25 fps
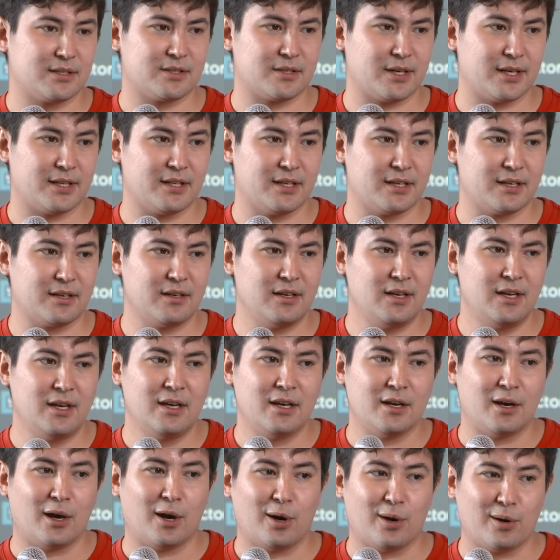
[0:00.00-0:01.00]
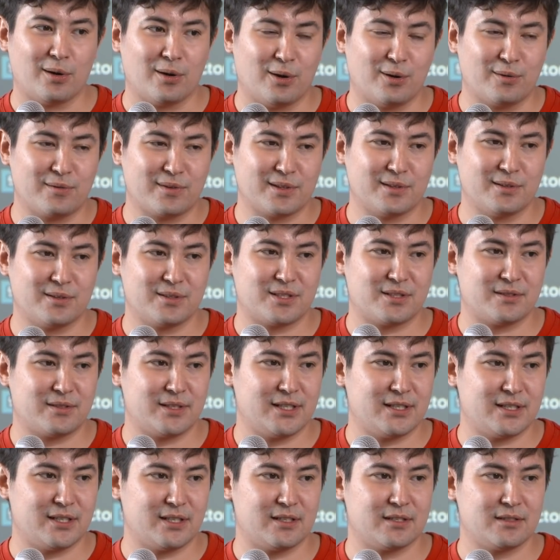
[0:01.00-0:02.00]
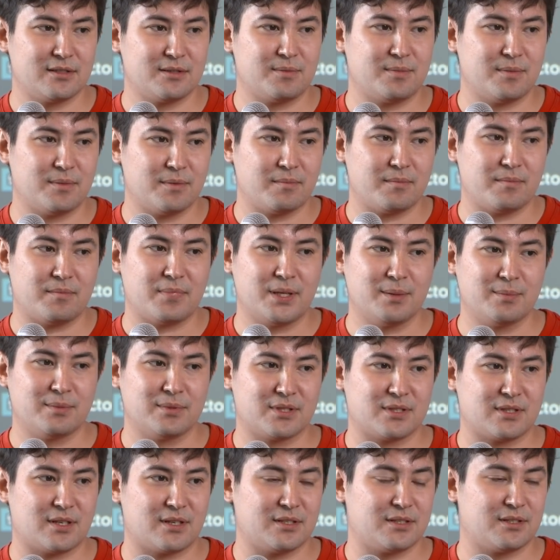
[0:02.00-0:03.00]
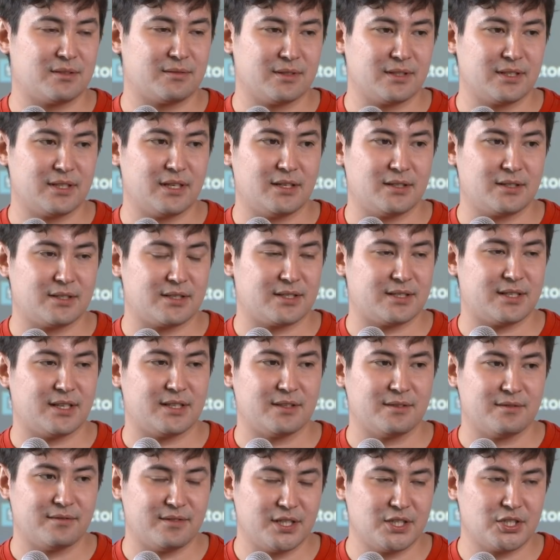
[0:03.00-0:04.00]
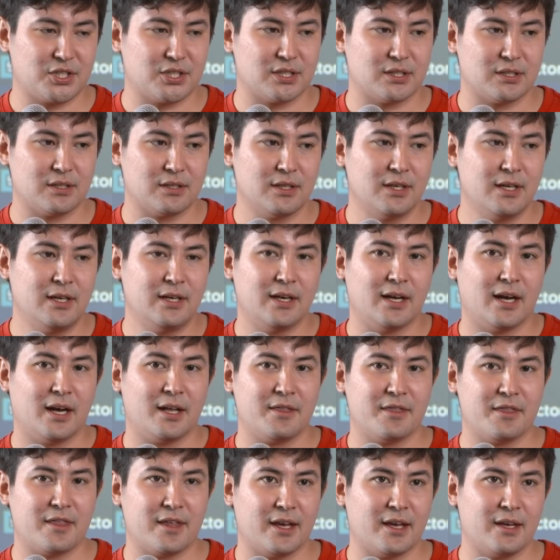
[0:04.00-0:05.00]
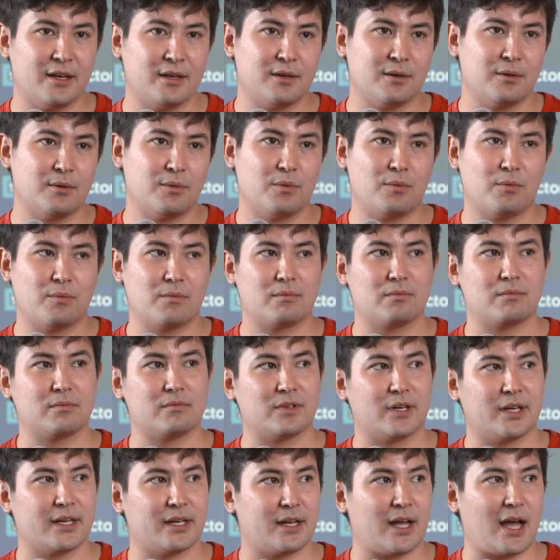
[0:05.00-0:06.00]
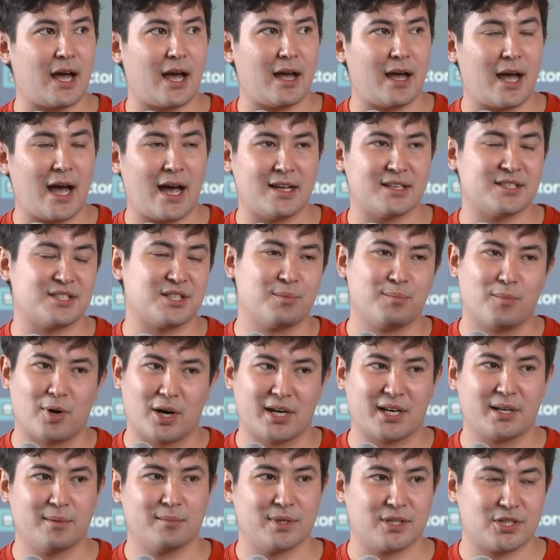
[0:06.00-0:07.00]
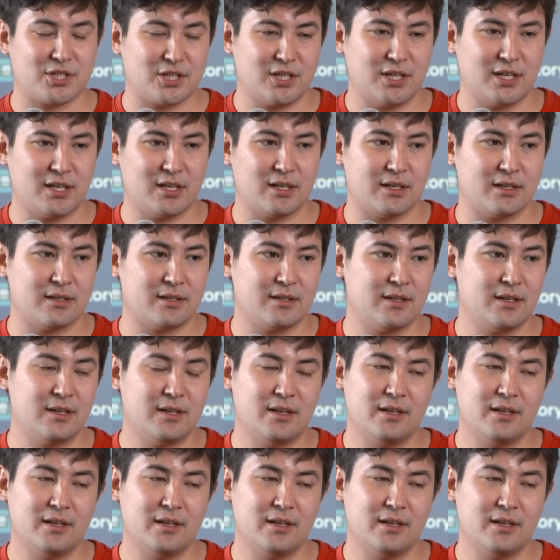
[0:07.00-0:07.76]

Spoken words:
So I think over those 3 years, people started to really understand the vision, and then, right, as the market matured,